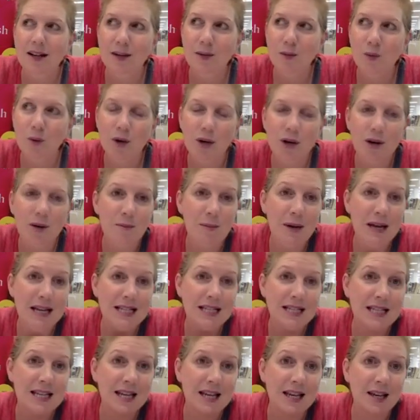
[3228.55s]
what an
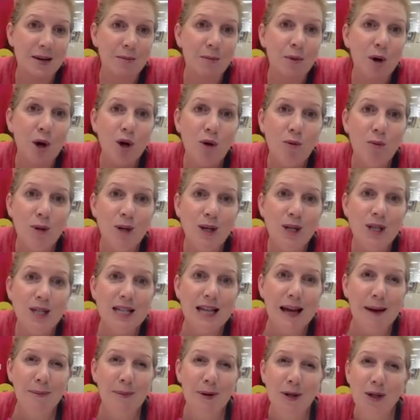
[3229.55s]
amazing moment,
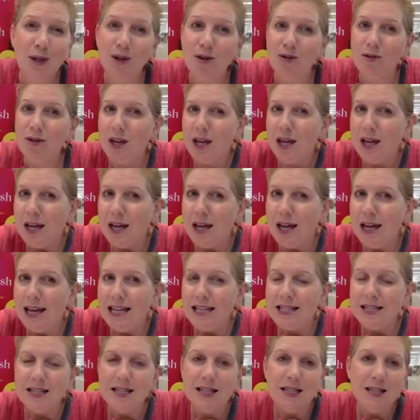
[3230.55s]
Happy New Year,
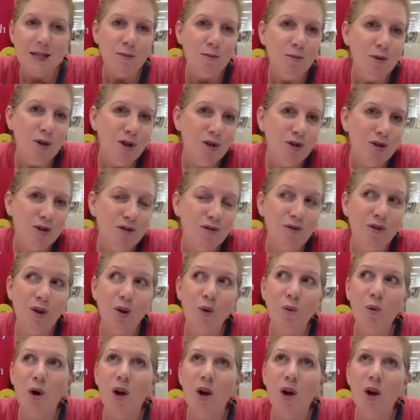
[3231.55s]
isn't this beautiful?